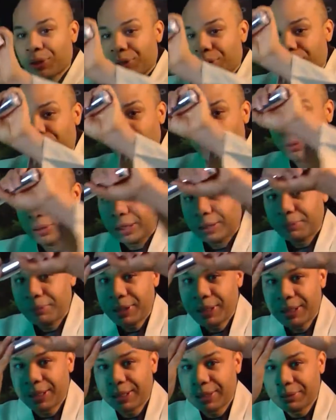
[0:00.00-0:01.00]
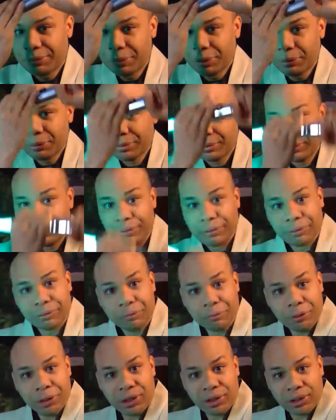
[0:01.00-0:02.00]
So what I mean is we don't
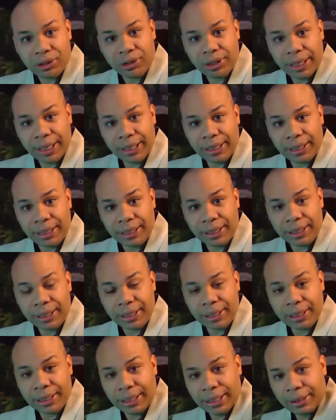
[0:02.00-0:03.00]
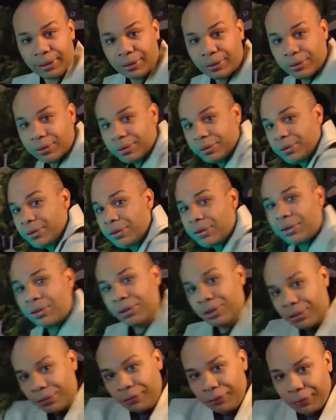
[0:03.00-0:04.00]
reset and go
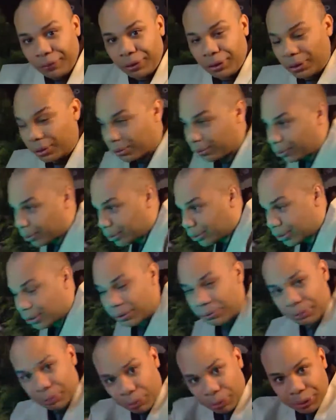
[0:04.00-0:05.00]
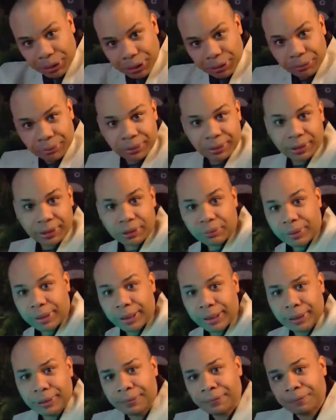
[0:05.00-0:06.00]
from the thrust. You only know this way.
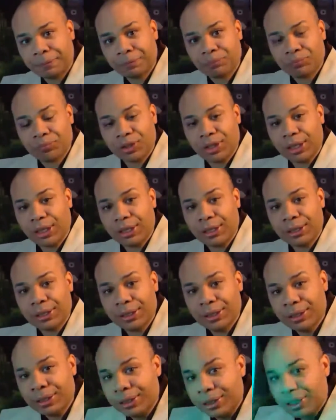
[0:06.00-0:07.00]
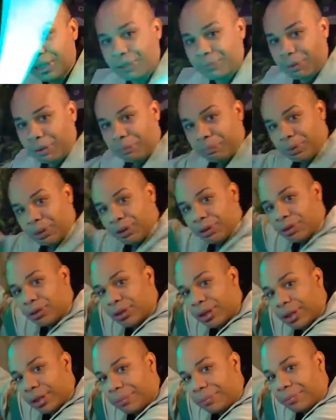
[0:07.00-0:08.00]
Okay. You might be
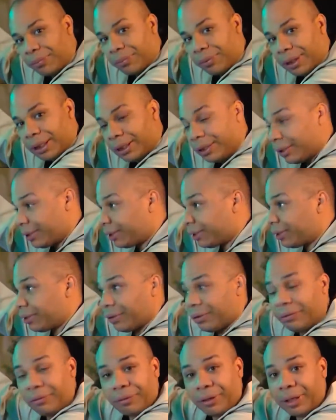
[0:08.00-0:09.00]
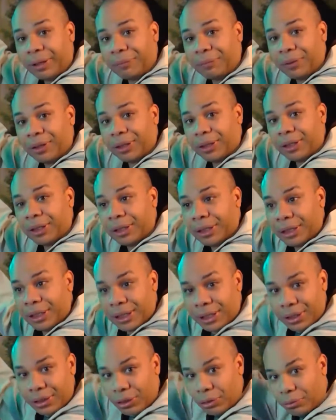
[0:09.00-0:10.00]
set up like right up here.
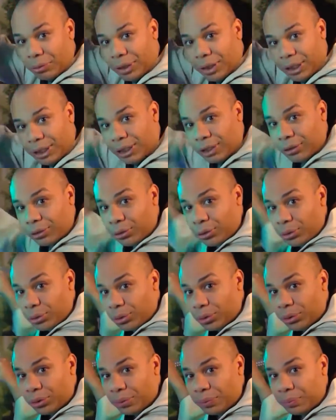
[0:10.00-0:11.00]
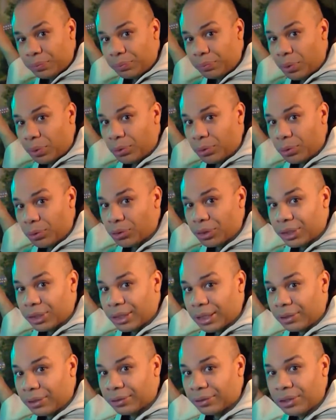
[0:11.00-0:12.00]
So we can just go poke straight
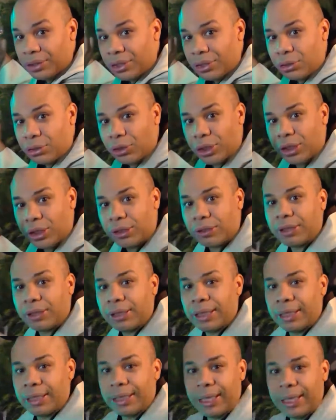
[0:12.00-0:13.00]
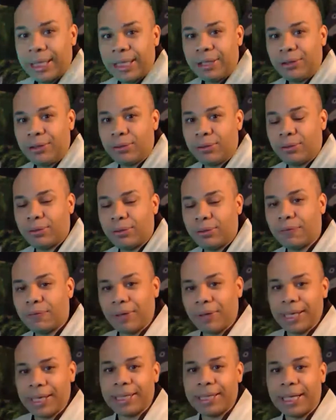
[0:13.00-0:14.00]
down. So it's getting used to
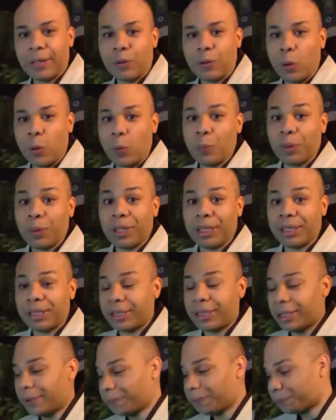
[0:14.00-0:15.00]
finding that opening. Yeah.